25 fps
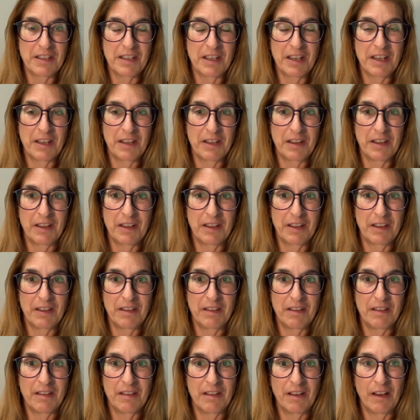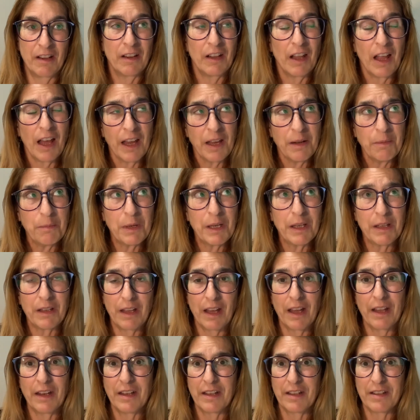in alignment
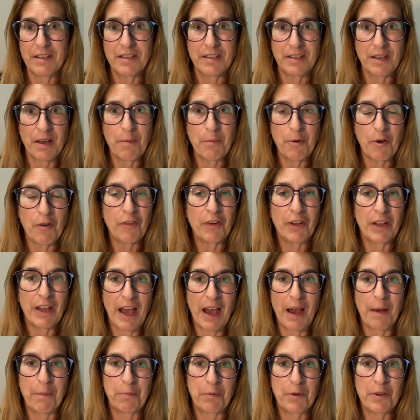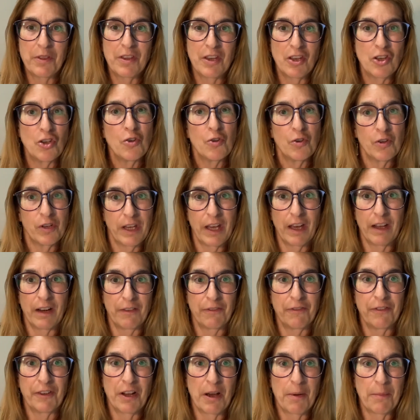and in some overlap with the Yurikara
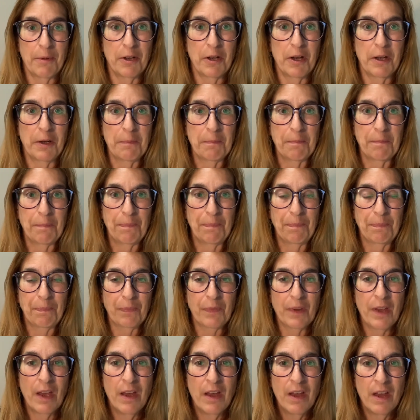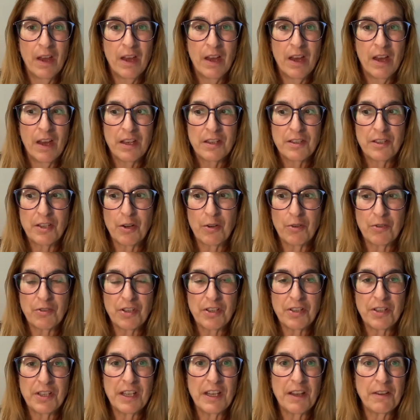phenomenon. So just
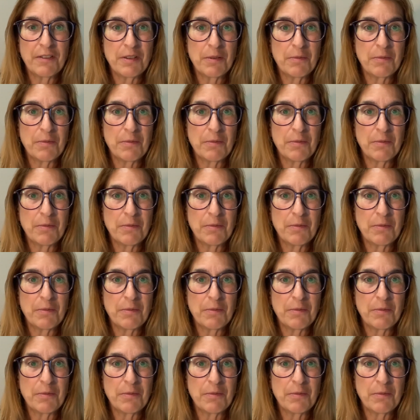to give some